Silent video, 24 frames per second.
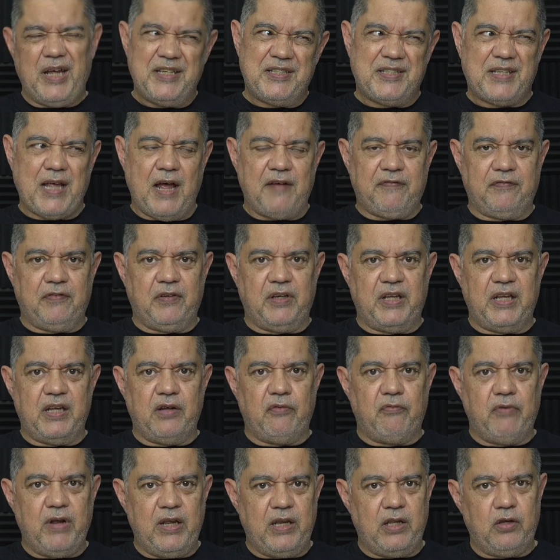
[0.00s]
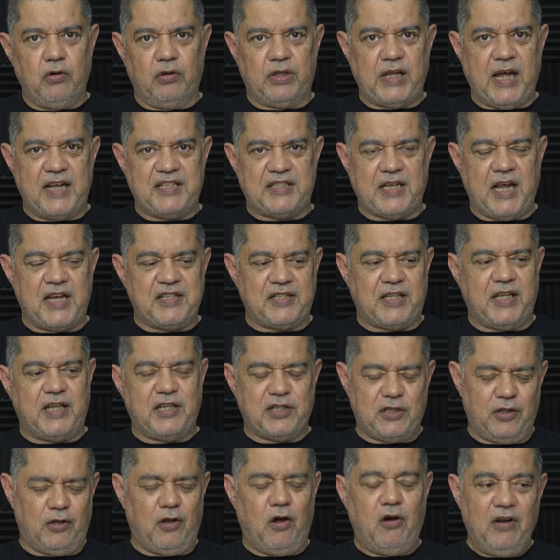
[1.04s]
is definitely a really good S S D
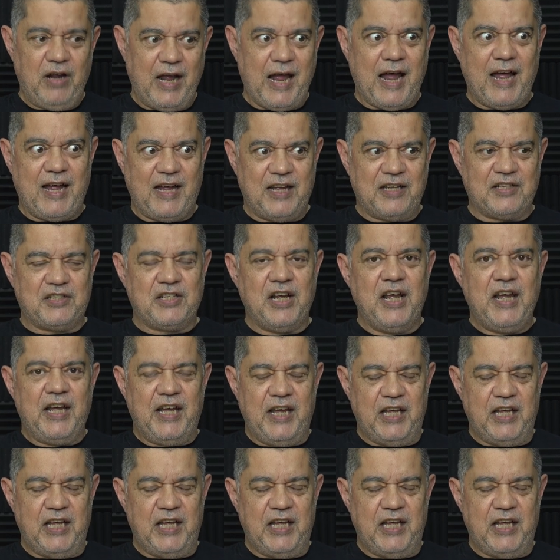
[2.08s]
as long as